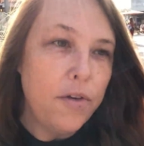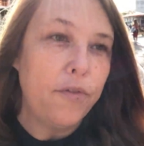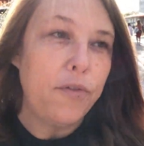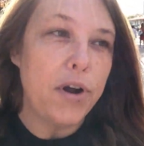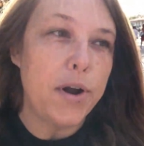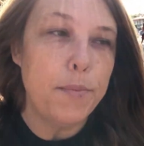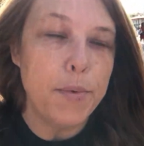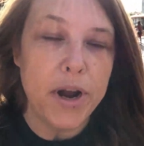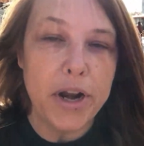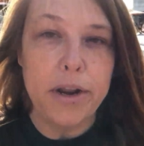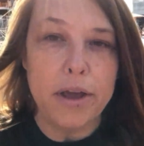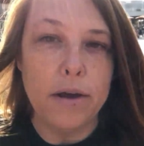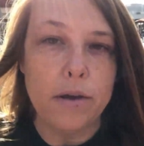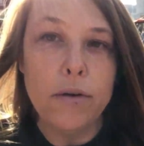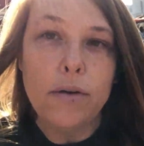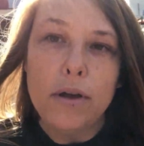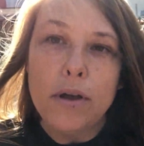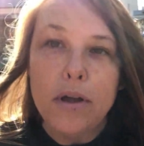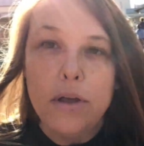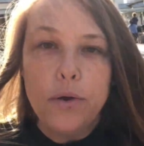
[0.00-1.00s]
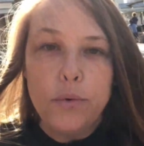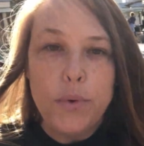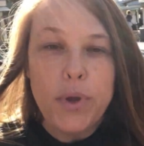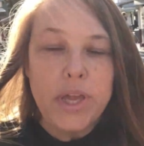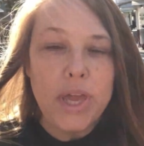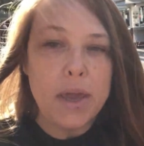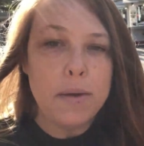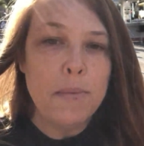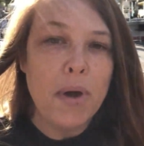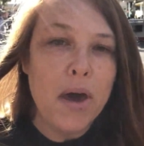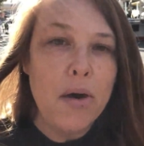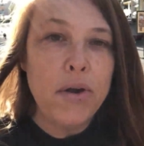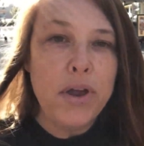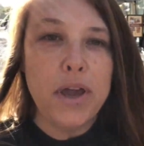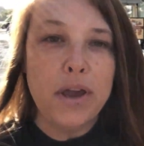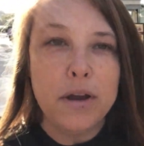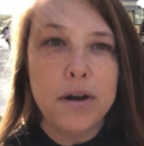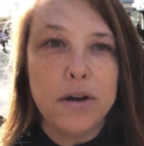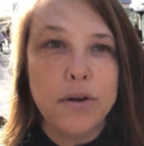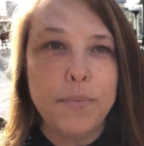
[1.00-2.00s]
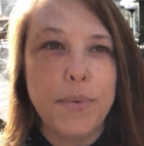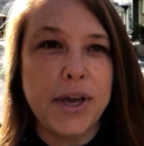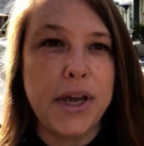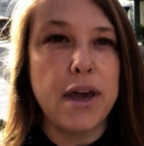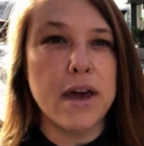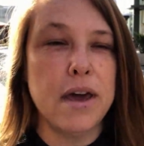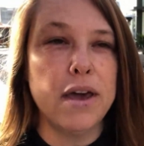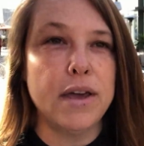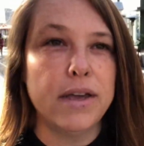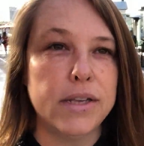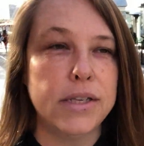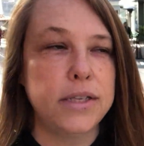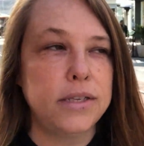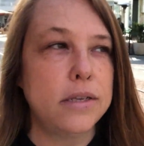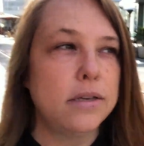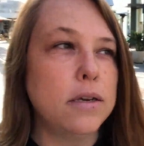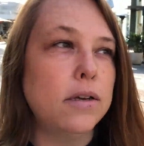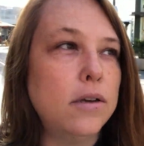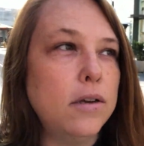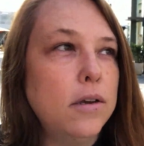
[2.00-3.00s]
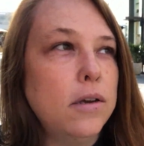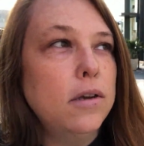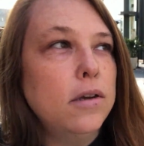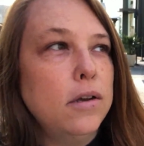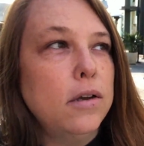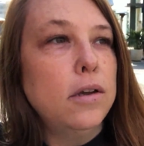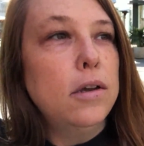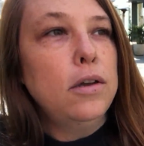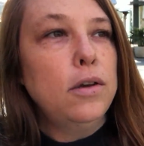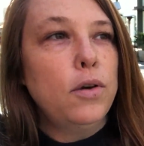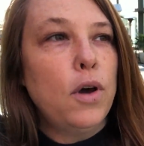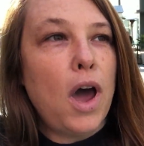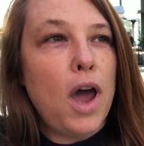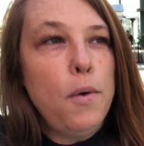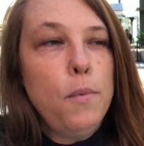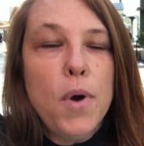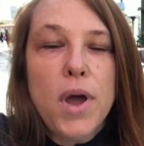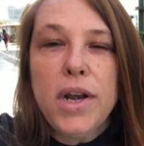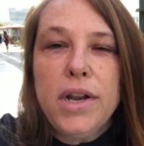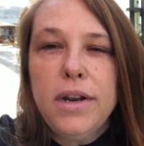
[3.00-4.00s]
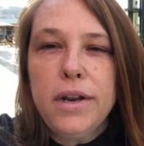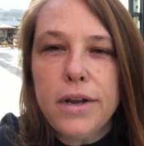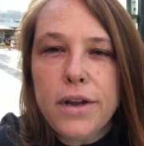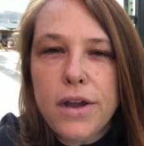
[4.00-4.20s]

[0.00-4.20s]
frame right now. We came out here because I wanted to